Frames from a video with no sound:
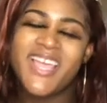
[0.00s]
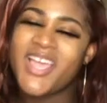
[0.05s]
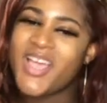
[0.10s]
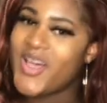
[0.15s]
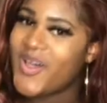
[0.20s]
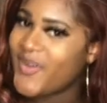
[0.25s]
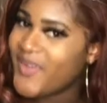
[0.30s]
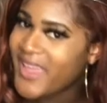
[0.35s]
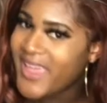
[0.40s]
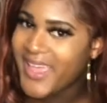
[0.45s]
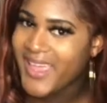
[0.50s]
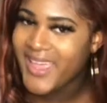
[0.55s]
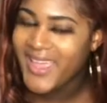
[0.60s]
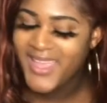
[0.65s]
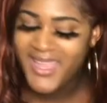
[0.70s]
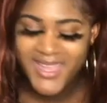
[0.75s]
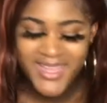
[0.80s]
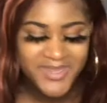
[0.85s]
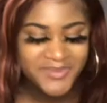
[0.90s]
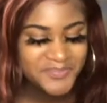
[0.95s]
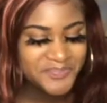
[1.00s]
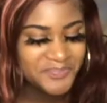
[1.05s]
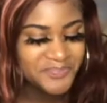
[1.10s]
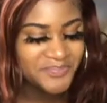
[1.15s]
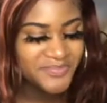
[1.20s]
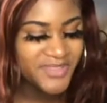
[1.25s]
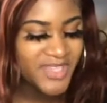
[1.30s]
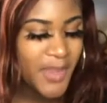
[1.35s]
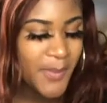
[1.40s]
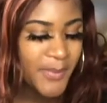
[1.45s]
Okay?
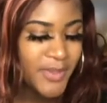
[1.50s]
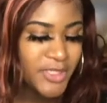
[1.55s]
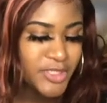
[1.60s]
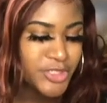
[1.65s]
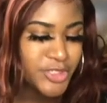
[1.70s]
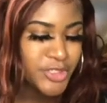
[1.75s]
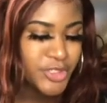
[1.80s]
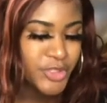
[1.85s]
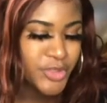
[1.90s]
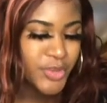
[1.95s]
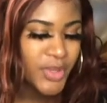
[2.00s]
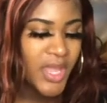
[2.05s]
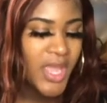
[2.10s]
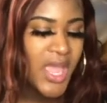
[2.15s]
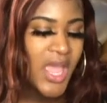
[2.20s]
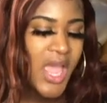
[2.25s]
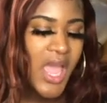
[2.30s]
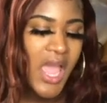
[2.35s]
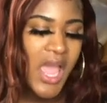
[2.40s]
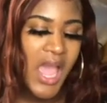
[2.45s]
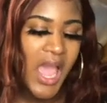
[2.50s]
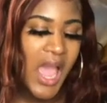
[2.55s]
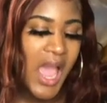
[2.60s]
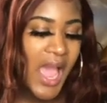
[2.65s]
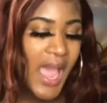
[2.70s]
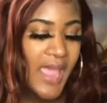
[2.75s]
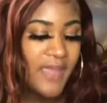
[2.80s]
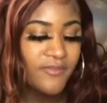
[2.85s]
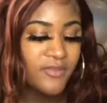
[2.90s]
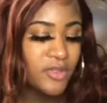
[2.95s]
Number 2.
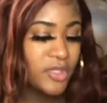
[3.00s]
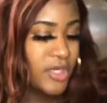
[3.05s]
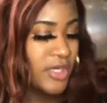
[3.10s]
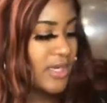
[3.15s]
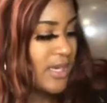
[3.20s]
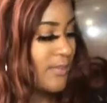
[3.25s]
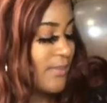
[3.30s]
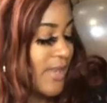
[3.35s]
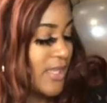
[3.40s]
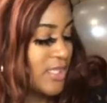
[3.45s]
I've learned in my